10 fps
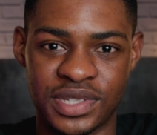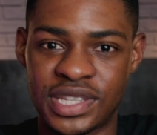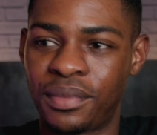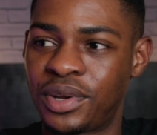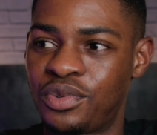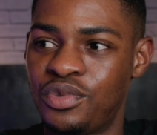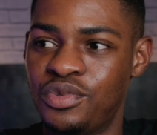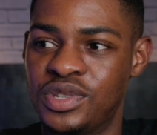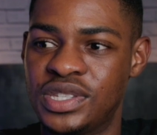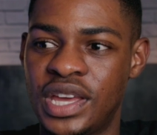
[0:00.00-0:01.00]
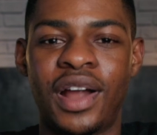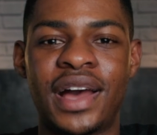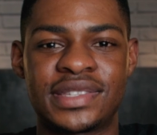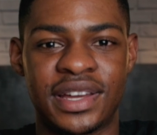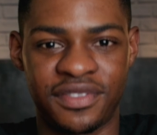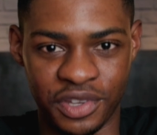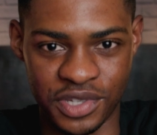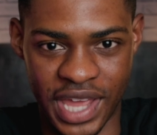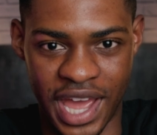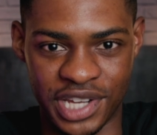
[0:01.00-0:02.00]
someone who's rise out of
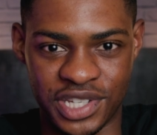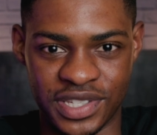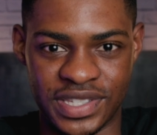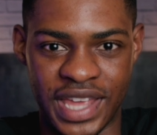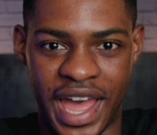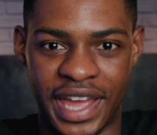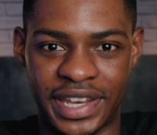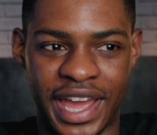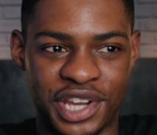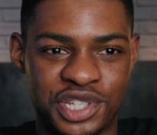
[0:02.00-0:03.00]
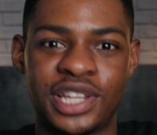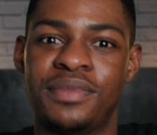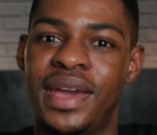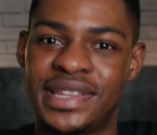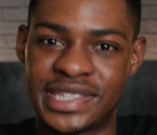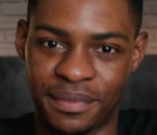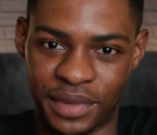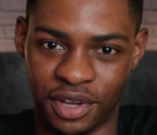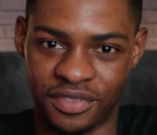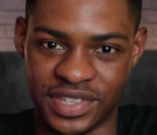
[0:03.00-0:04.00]
those ashes and actually made
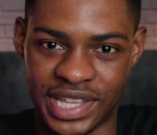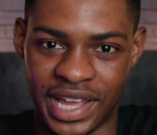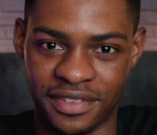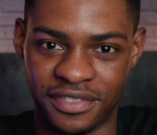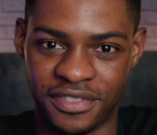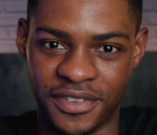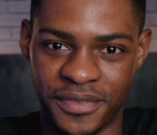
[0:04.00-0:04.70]
something of his life.